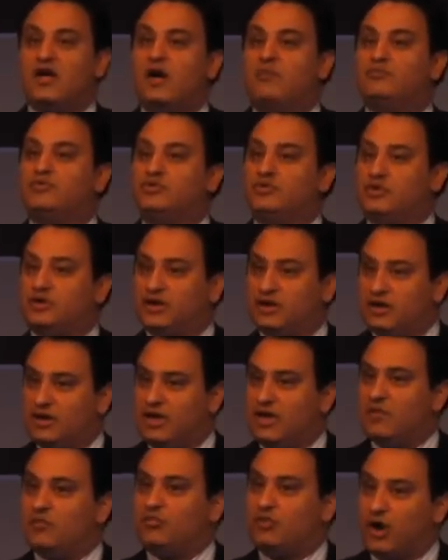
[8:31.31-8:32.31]
come to the
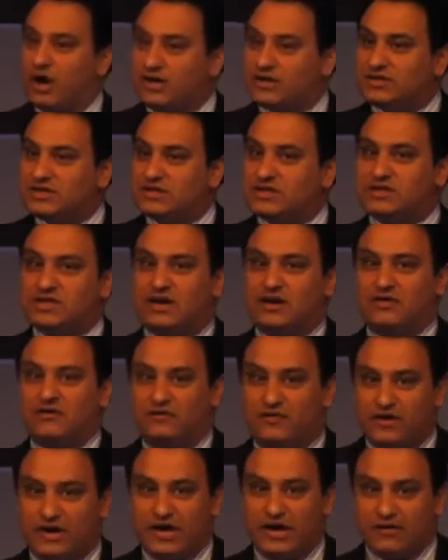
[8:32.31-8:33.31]
prices that
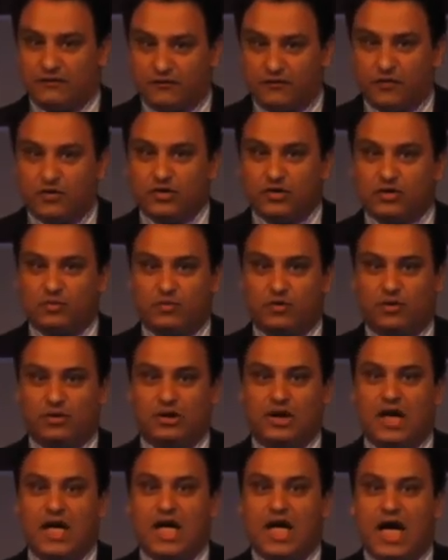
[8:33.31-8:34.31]
are very
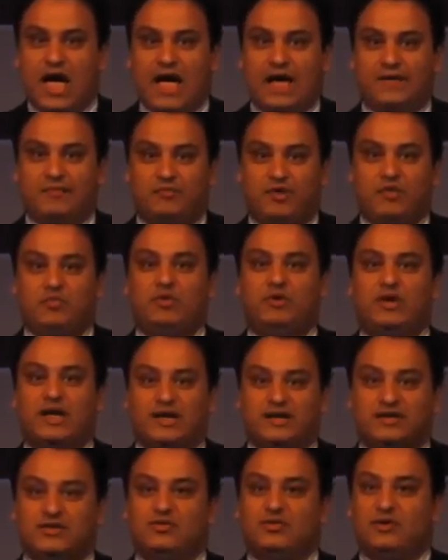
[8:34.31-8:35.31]
affordable, and people
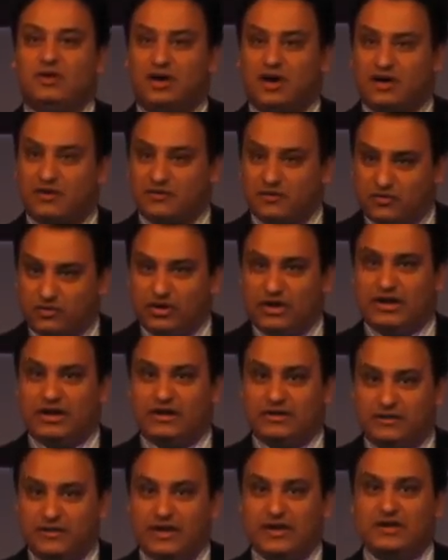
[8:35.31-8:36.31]
can do a lot of
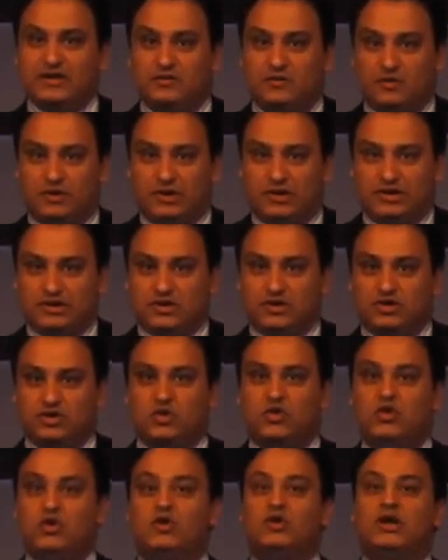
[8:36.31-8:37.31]
creative things with this.
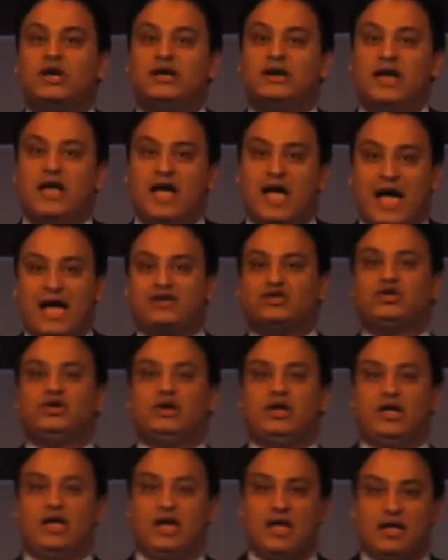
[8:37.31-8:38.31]
So you can
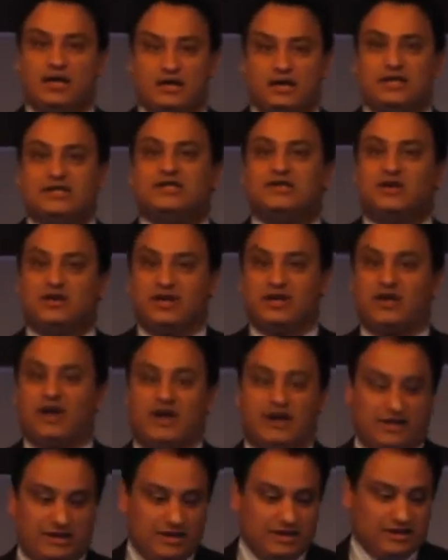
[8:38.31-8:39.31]
actually, these are the
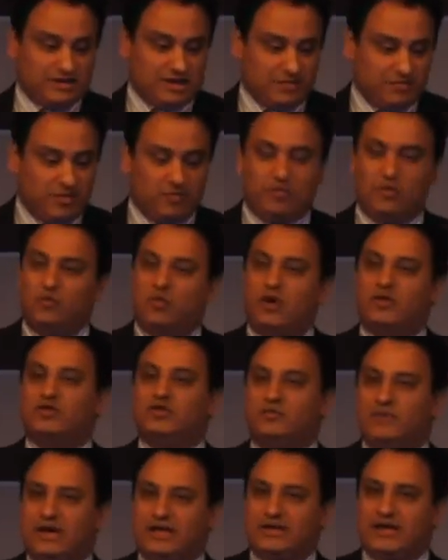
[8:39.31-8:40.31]
kind of things that people want
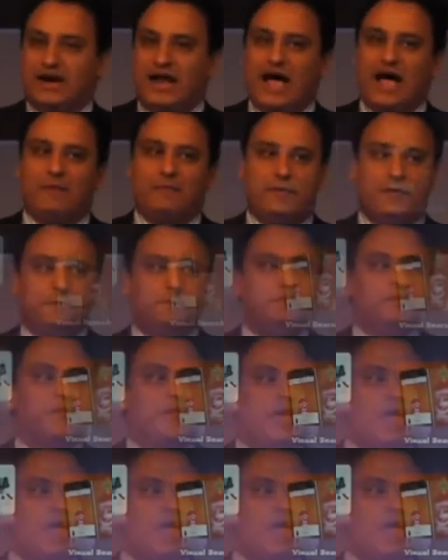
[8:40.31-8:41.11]
to make that happen.